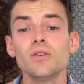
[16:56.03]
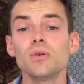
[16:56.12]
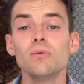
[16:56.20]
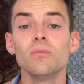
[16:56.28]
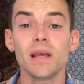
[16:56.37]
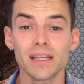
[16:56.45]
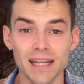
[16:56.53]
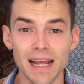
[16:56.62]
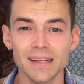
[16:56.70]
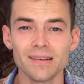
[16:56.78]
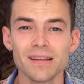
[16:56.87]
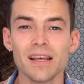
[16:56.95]
So it would make
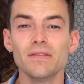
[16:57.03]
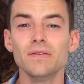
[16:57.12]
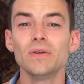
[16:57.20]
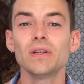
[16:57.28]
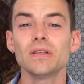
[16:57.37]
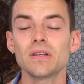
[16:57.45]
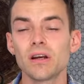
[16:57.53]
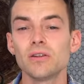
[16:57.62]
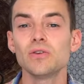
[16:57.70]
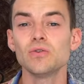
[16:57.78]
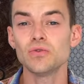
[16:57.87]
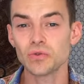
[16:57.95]
sense that if you can start
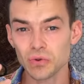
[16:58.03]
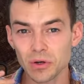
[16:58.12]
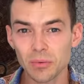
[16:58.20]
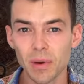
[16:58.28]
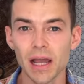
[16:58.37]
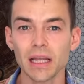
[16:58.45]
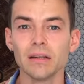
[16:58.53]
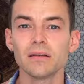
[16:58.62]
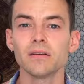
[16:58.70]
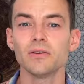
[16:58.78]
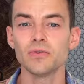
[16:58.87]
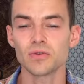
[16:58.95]
to control your mind
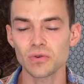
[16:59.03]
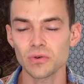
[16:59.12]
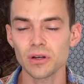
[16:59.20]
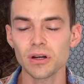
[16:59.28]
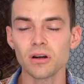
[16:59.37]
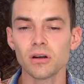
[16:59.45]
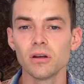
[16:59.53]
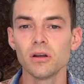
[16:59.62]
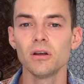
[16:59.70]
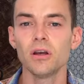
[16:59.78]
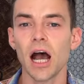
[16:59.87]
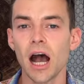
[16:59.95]
and control
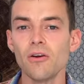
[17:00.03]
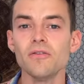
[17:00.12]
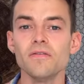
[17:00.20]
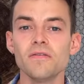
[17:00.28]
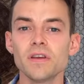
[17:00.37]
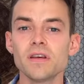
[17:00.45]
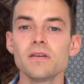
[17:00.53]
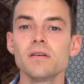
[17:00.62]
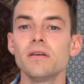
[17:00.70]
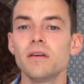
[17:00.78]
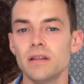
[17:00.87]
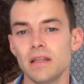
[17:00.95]
how you feel,
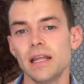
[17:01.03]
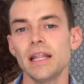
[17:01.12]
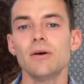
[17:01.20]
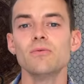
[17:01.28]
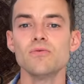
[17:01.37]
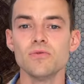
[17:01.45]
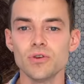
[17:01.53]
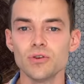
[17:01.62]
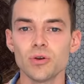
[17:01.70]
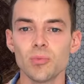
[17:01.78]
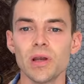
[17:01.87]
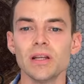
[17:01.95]
then that will reduce
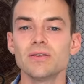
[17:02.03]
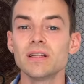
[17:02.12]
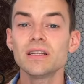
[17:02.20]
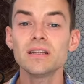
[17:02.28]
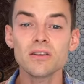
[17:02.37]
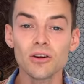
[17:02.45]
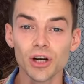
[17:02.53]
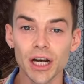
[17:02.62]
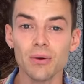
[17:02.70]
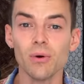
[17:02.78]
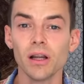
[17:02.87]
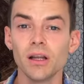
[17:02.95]
your pain. So this is a
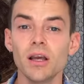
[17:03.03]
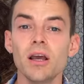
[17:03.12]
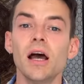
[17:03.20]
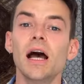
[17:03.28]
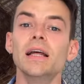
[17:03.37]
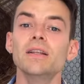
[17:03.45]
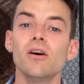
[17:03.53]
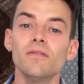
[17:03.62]
great one. And